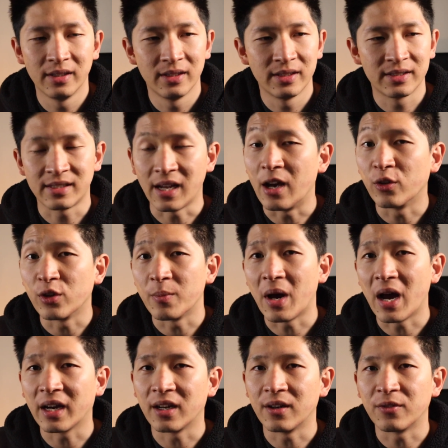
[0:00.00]
stay on the
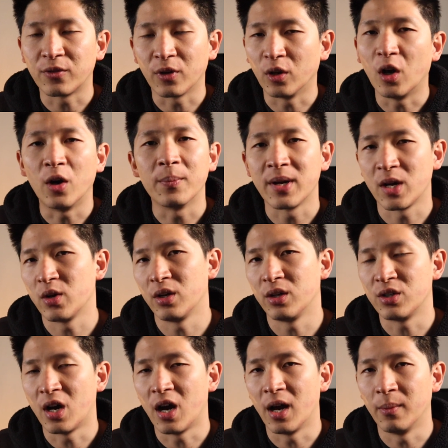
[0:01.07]
market for a long period of
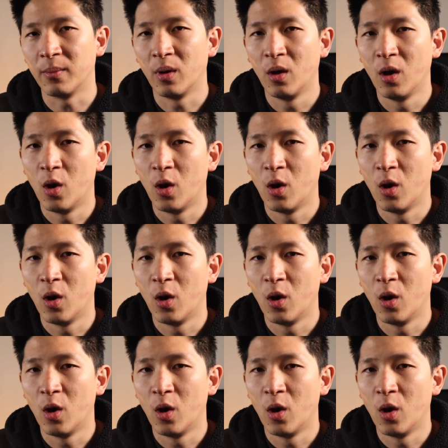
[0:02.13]
time,